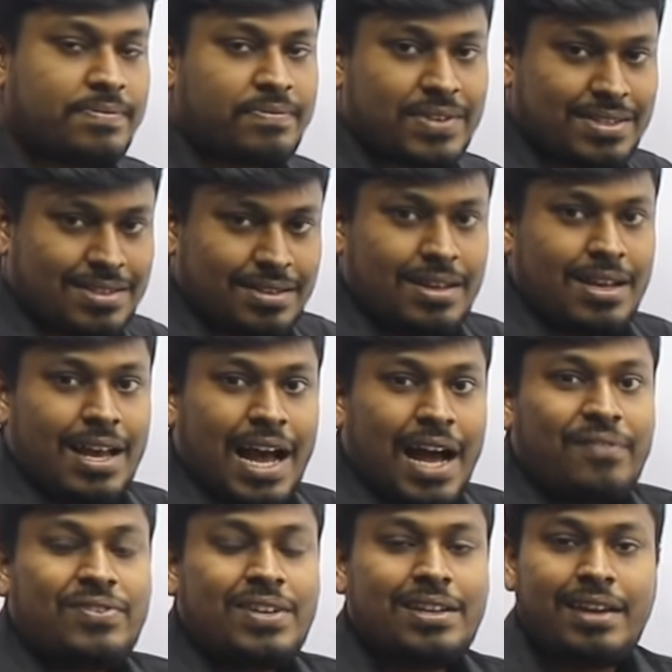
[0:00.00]
First,
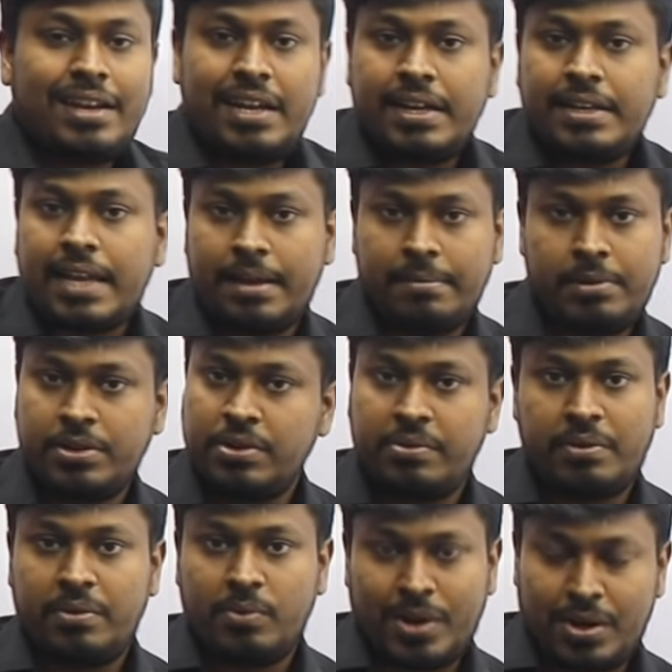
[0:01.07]
after reading time and
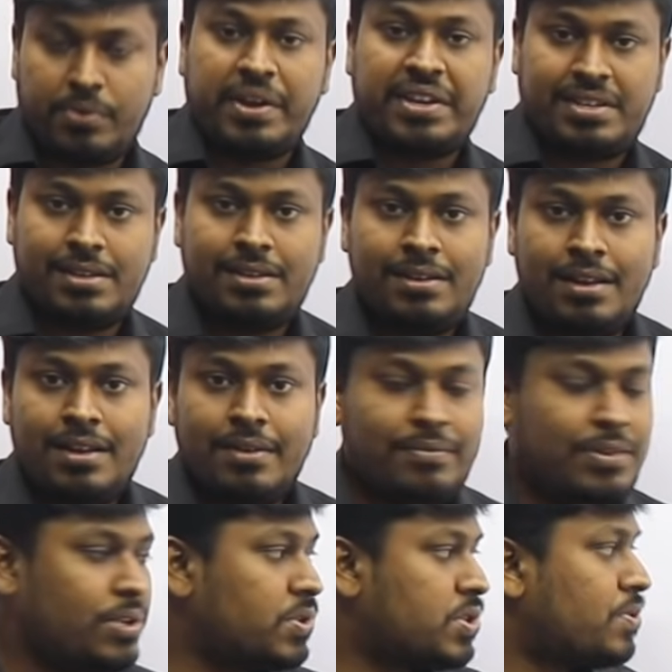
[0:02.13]
work question,
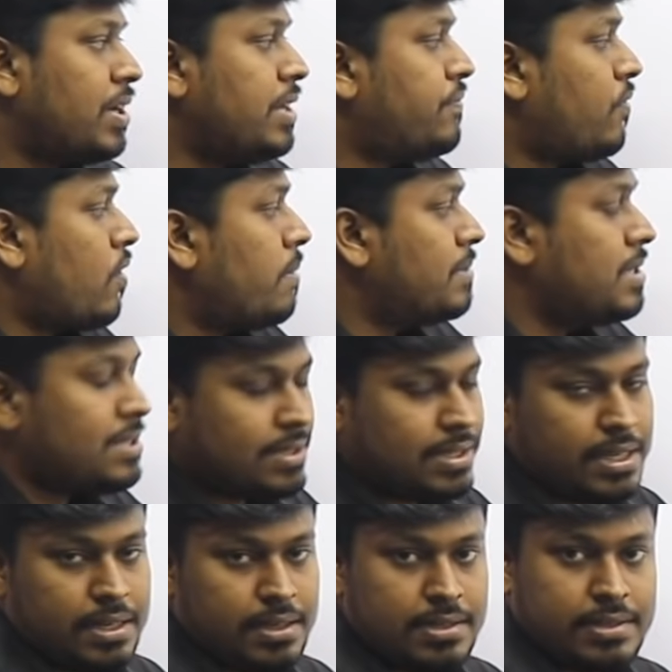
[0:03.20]
we usually form the
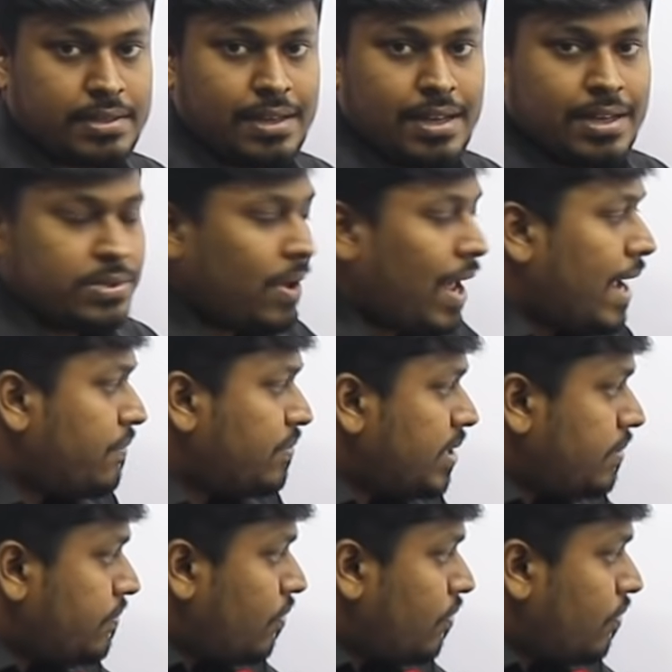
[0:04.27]
series. So after